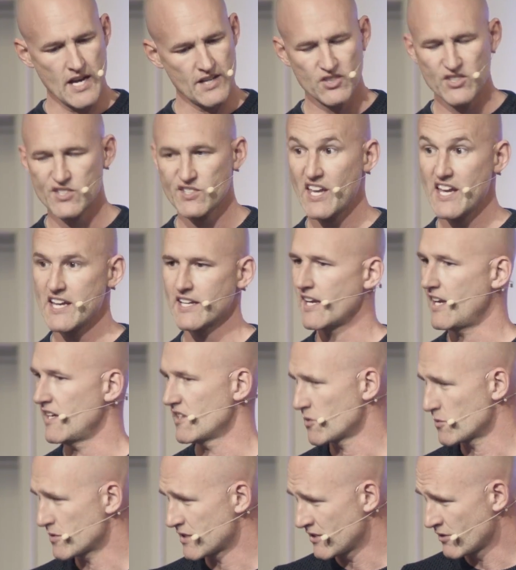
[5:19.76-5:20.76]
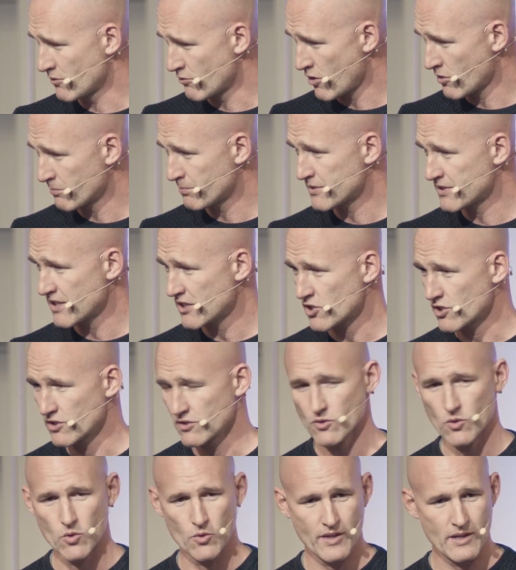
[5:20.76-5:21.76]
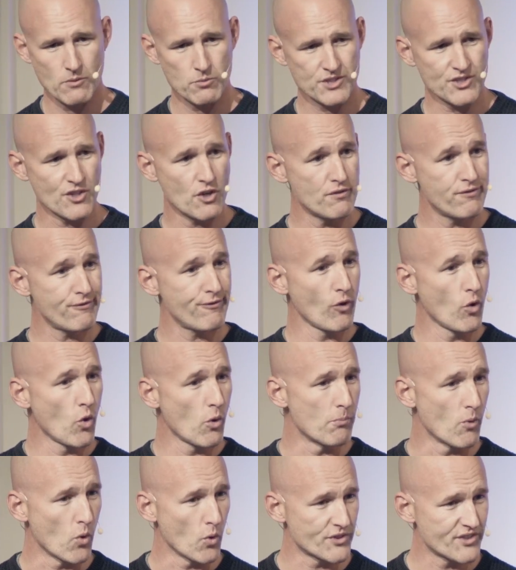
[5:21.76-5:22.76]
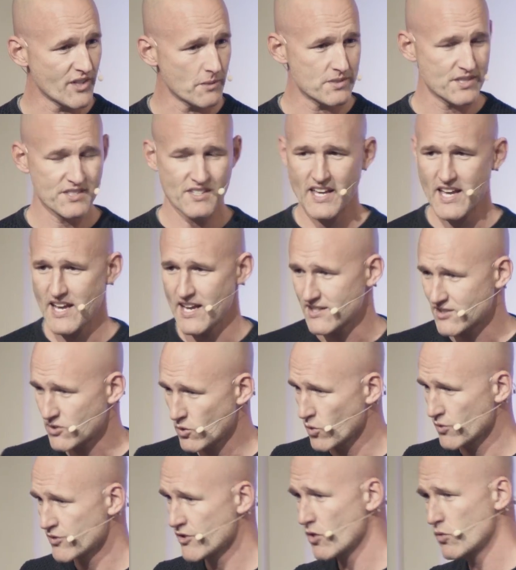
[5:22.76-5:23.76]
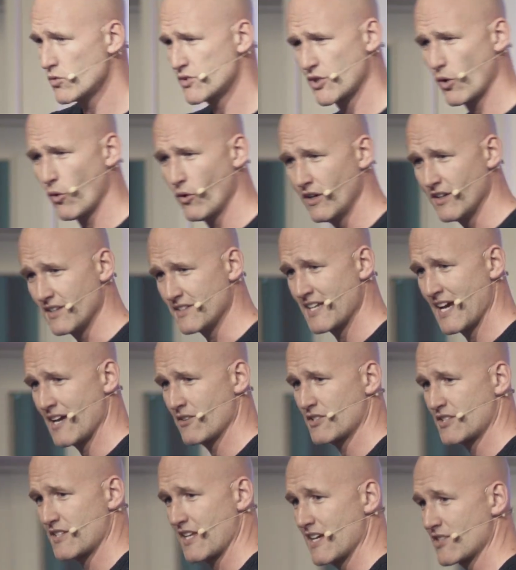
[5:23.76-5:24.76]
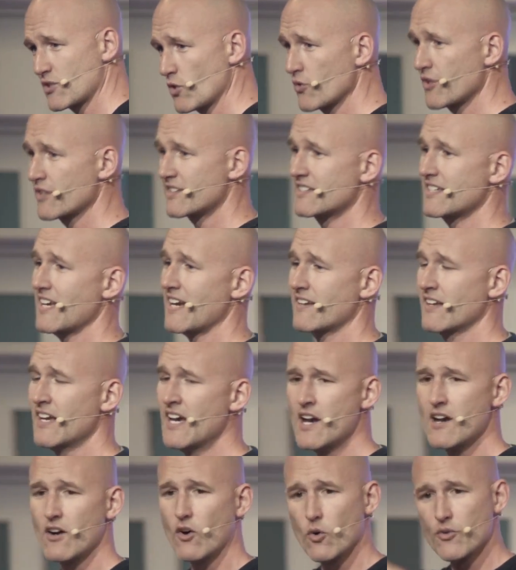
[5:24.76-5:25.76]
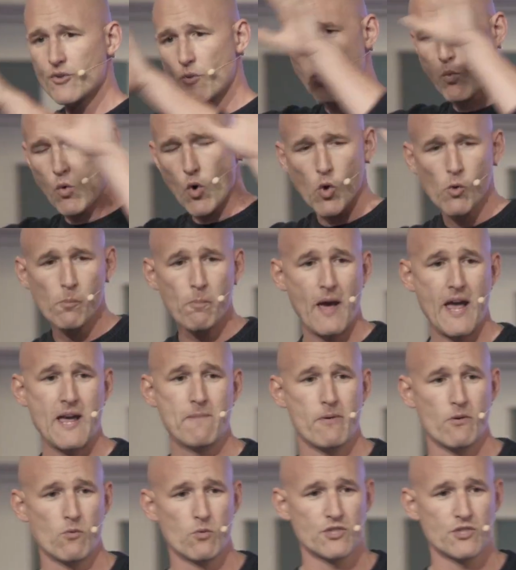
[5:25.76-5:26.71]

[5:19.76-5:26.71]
staircase was in the wrong position, or there was no floorboards upstairs, or no toilet downstairs, or the wallpaper